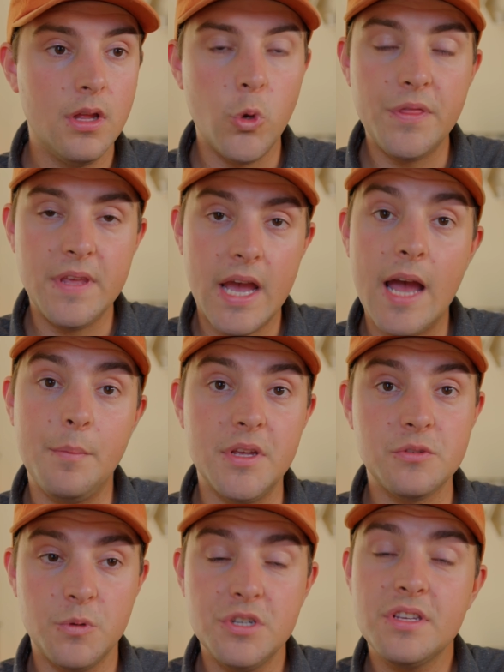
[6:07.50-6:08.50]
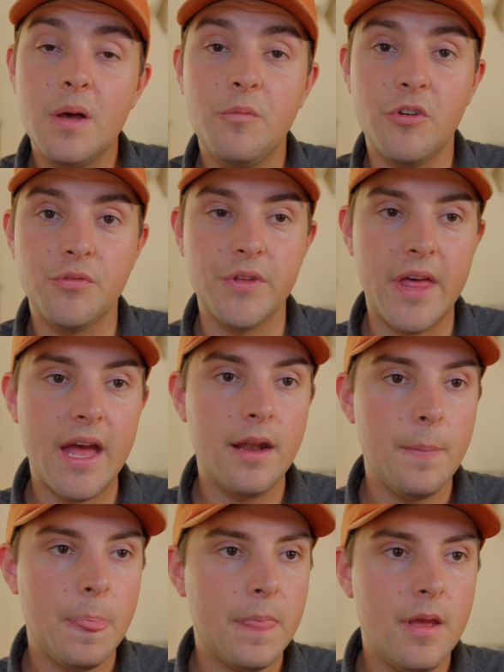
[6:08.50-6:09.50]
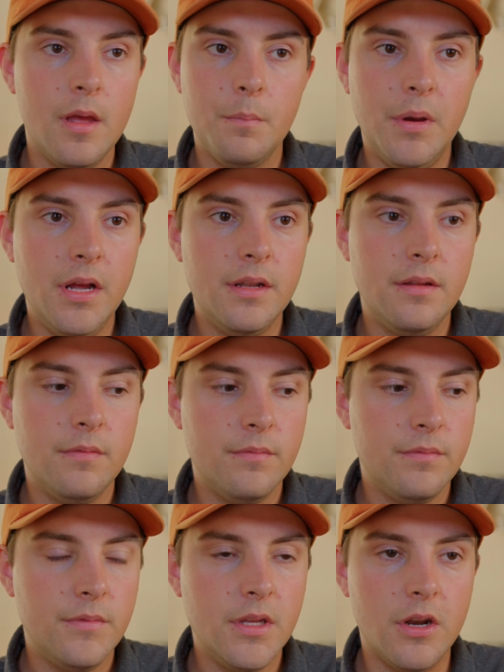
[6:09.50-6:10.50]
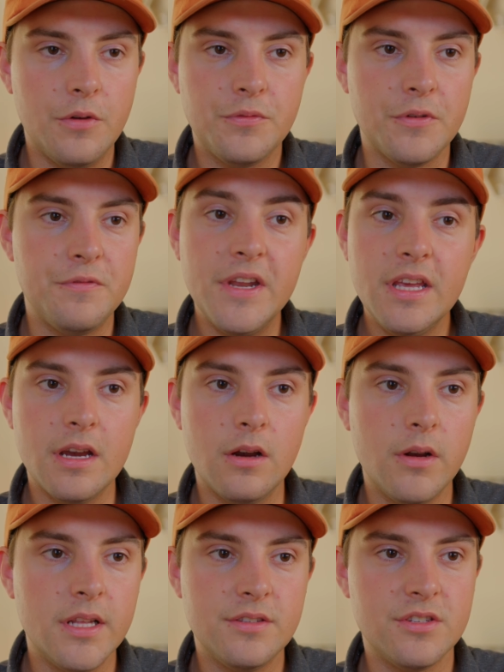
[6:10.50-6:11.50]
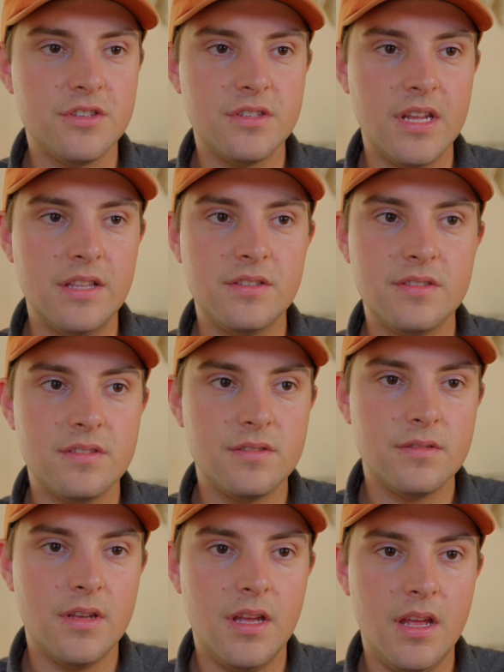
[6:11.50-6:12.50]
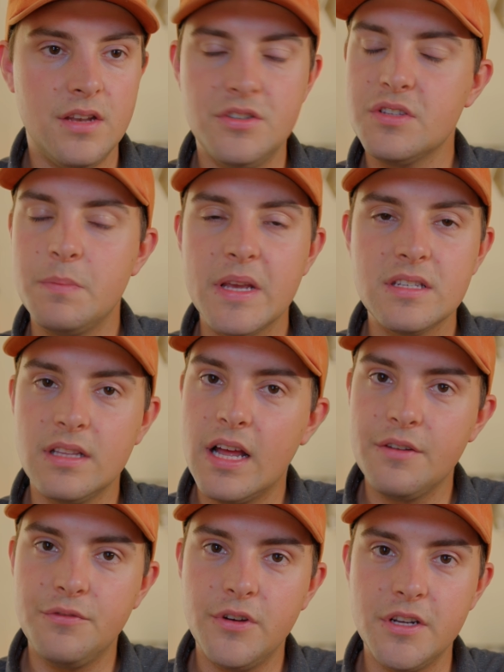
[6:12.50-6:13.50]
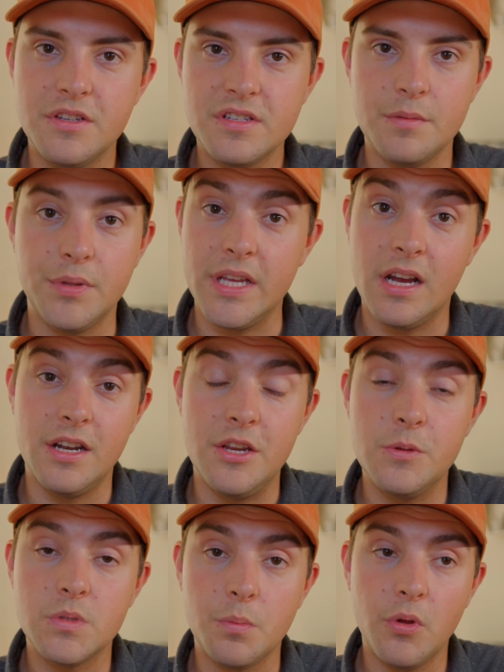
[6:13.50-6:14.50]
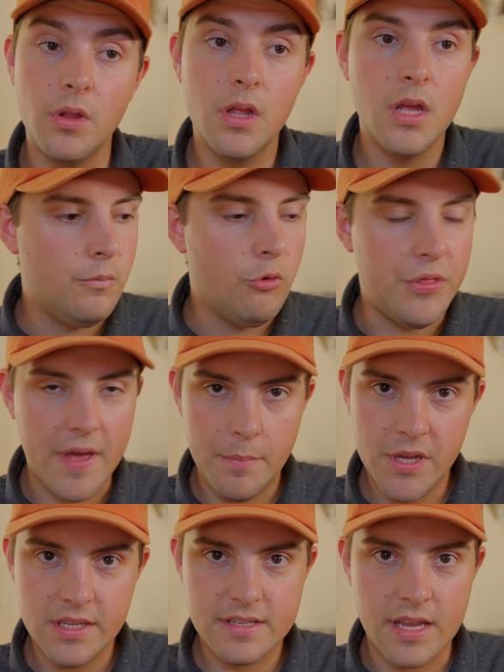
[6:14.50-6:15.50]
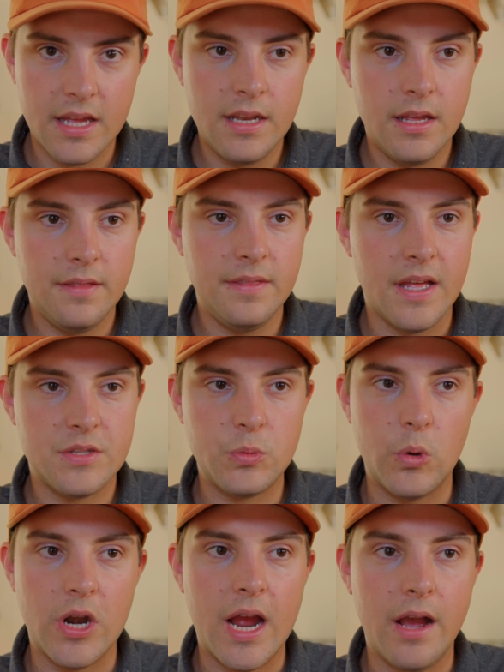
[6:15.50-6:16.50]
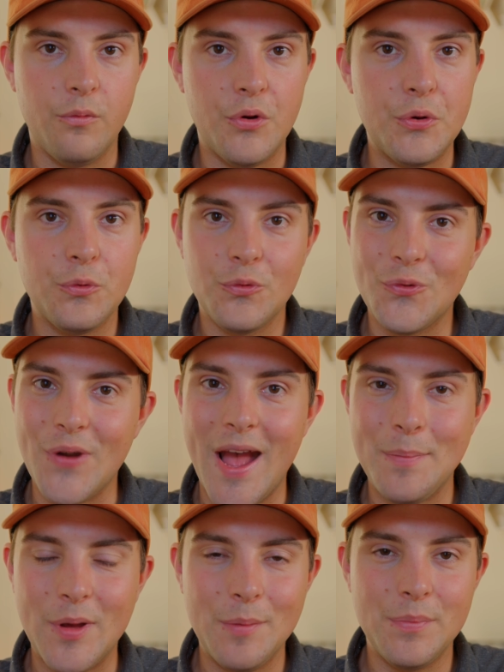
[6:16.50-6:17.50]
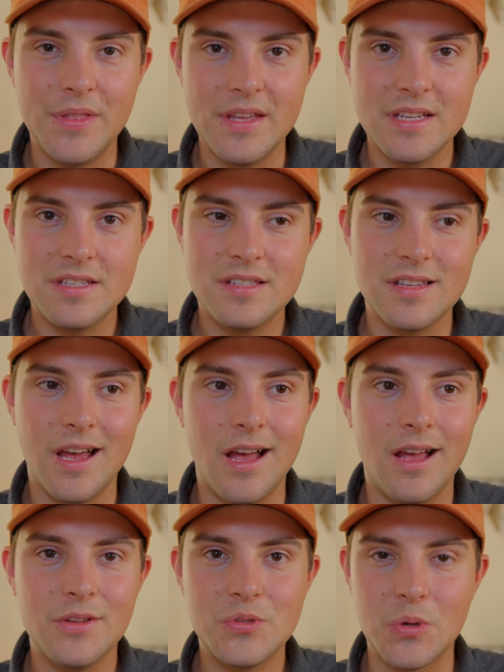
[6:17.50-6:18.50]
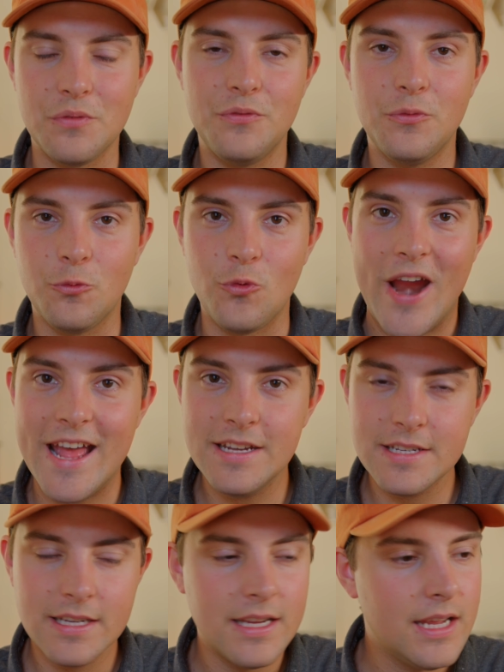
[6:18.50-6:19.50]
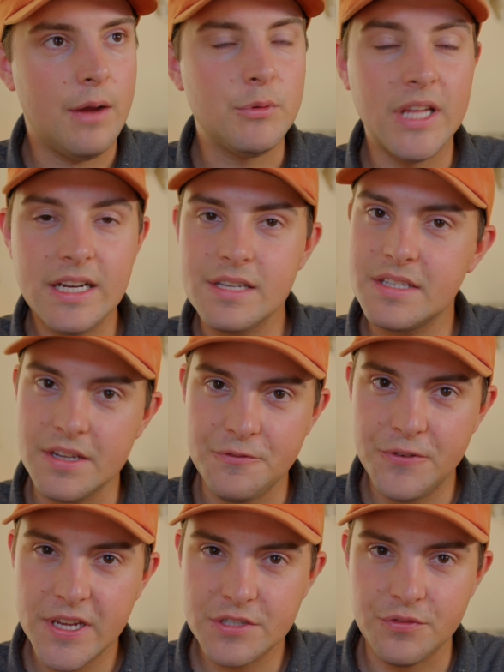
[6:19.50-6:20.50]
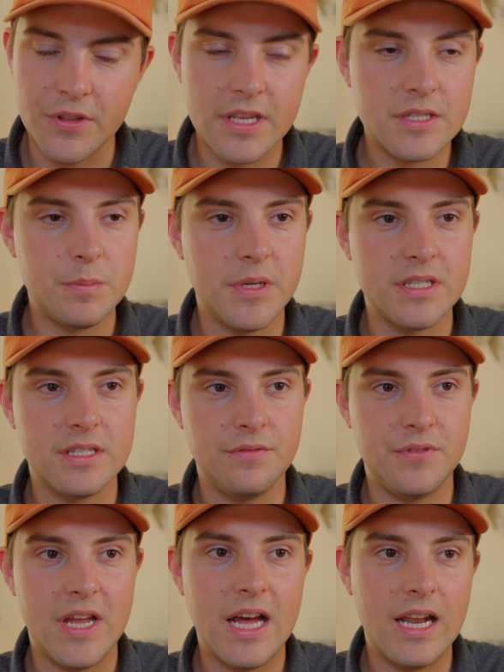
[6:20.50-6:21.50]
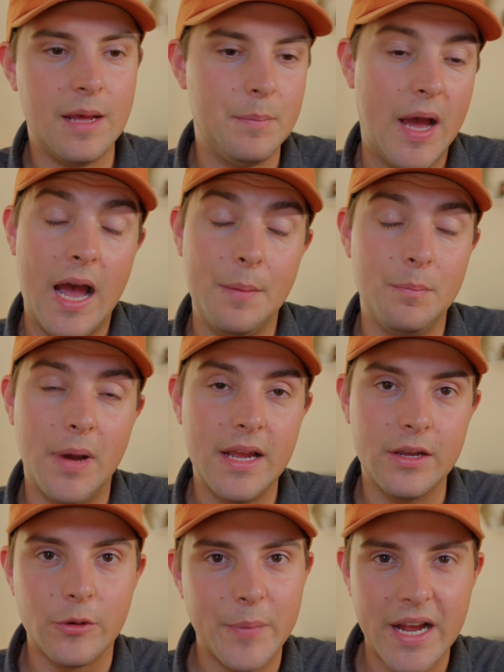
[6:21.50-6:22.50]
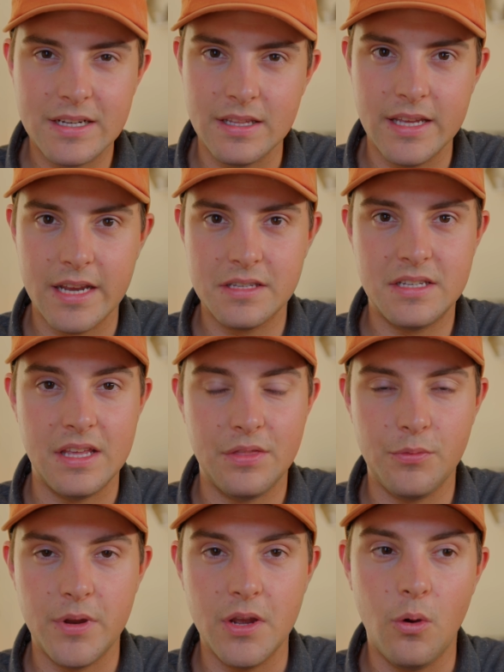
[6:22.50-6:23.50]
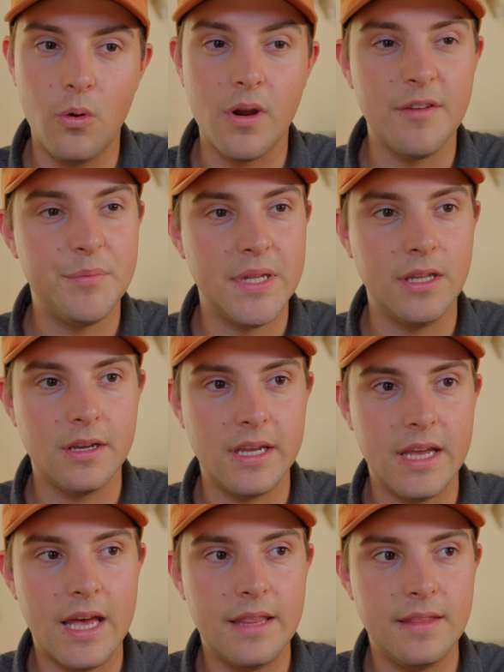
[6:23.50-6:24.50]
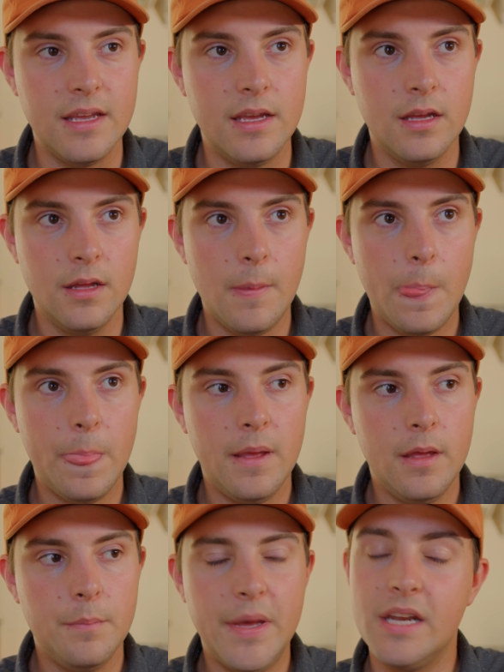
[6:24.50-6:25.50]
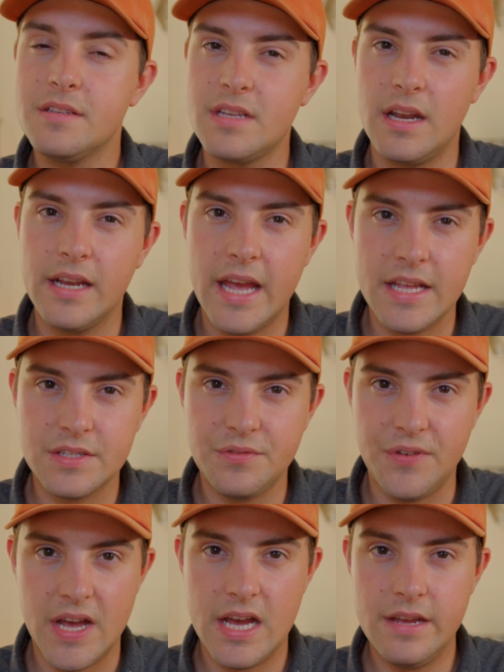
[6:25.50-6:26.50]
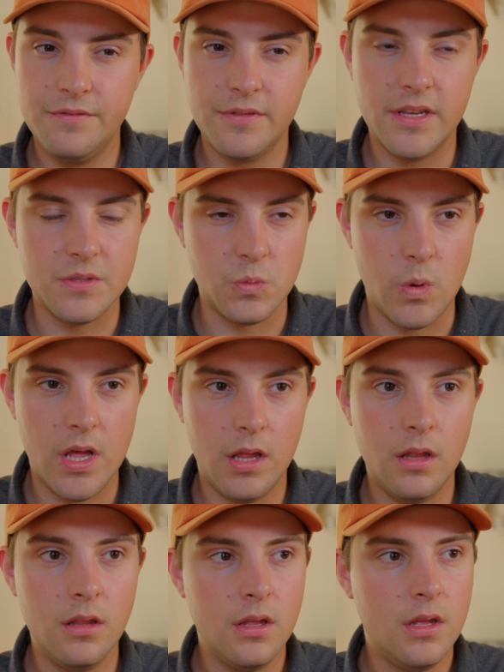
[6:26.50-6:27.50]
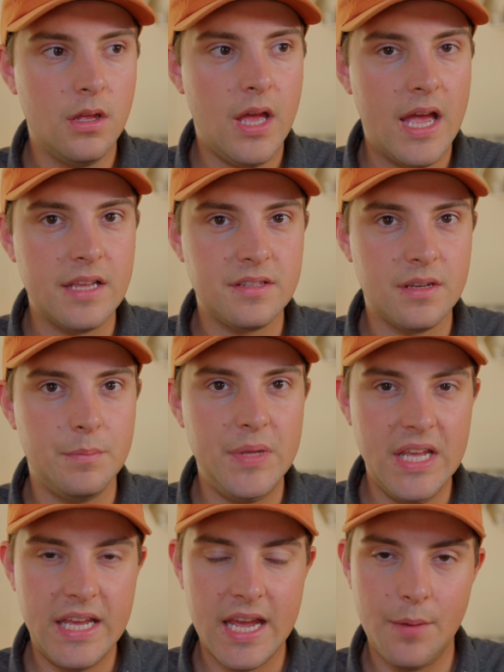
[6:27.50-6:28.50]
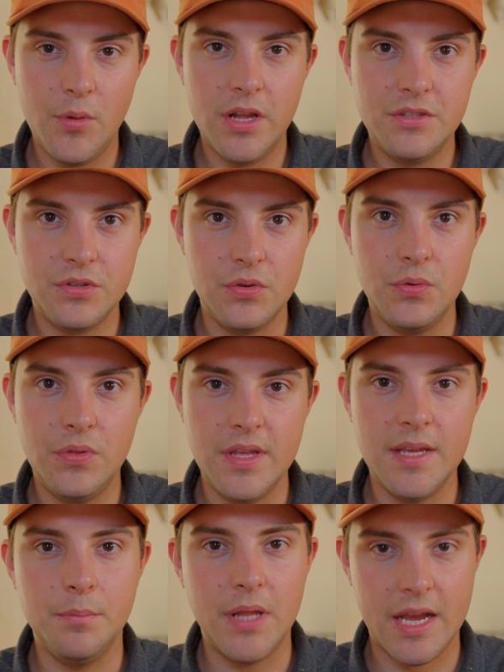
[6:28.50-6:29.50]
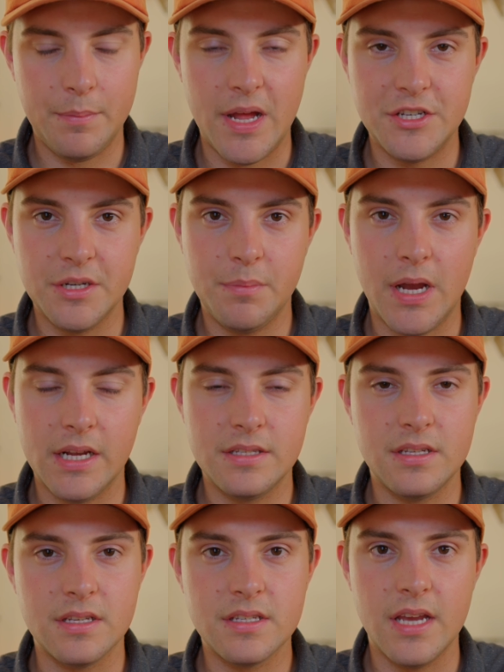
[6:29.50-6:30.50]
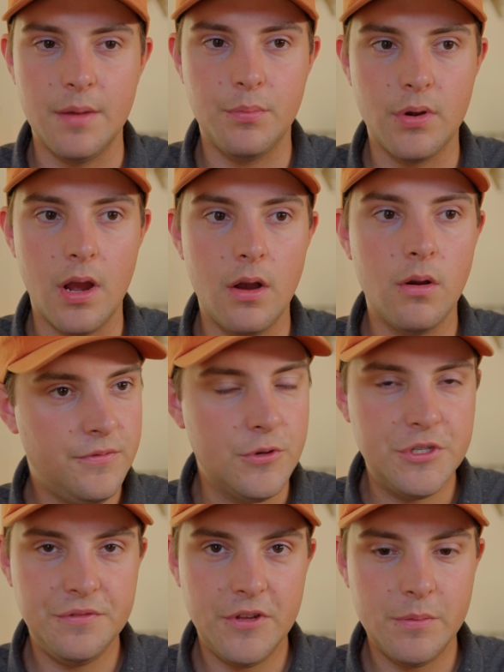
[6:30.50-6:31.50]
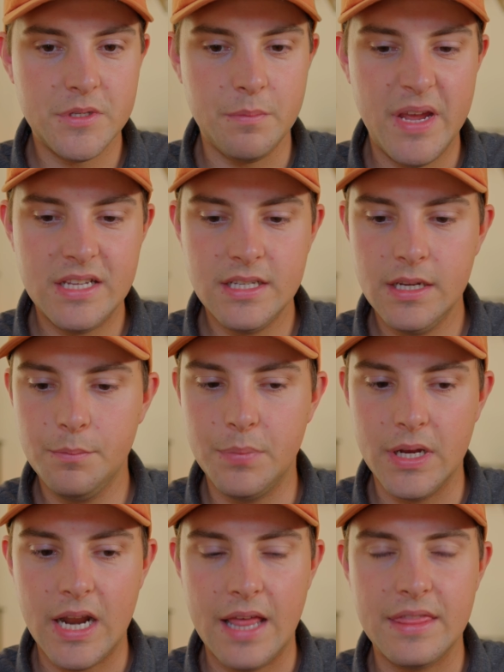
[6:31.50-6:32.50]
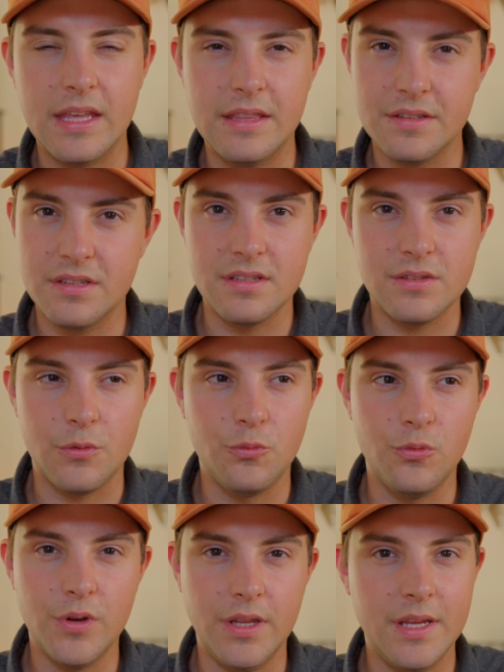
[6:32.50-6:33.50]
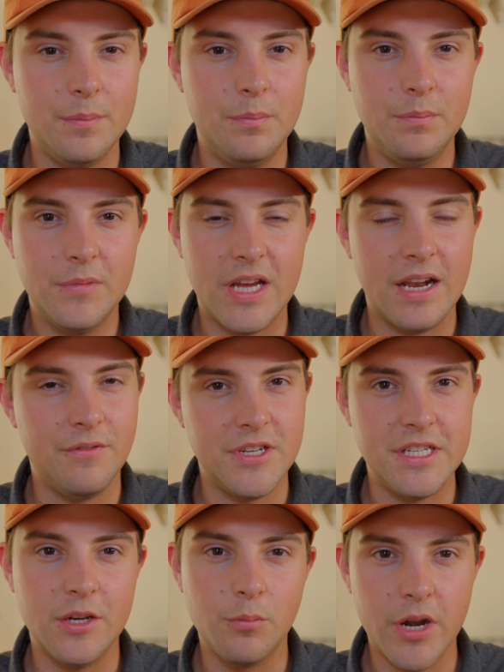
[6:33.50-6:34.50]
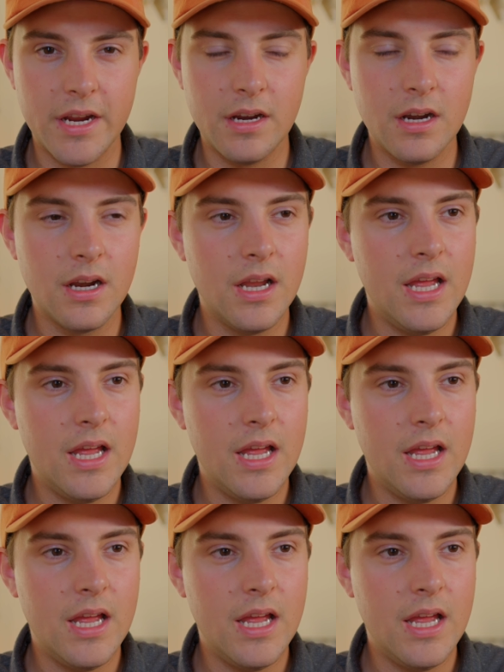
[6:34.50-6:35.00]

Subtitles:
with the IBIS, which is helpful for that. But, you know, for video, it just makes a lot of footage simply unusable. With that being said, that's where I will wrap up this sort of rant. I would like to see a fix for this, because if not, I might go back to the X-T3, or I've been looking at the Panasonic S5 as well as a B camera to the Blackmagic Pocket 6K Pro. Fujifilm is amazing, but I think this is a really kind of a deal breaker.